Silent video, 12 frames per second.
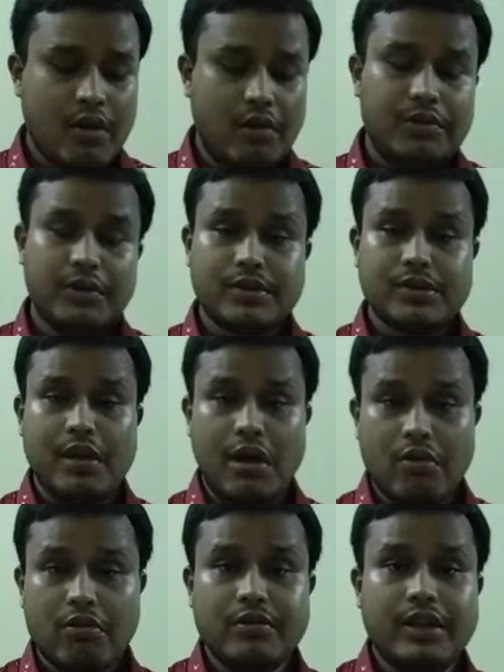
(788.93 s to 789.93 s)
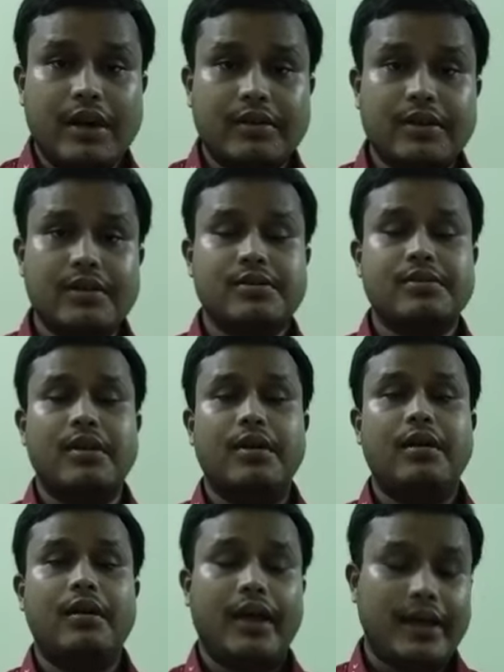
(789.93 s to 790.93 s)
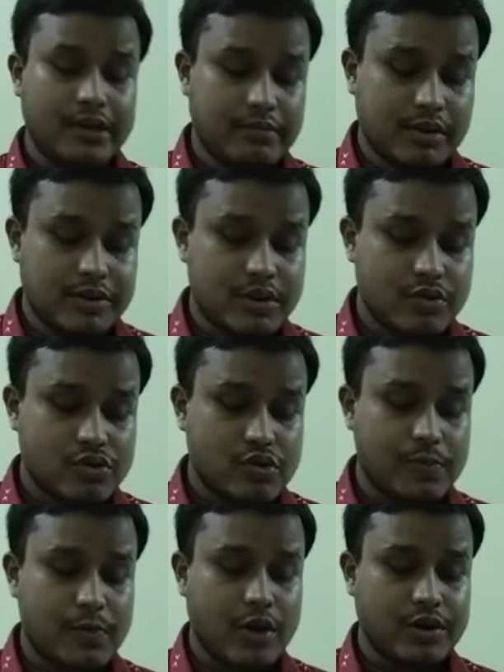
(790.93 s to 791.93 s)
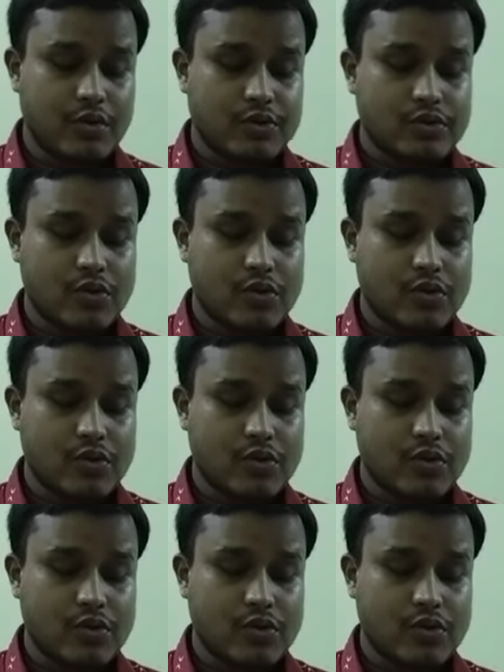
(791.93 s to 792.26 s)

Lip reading: or the sound that these animals used to produce.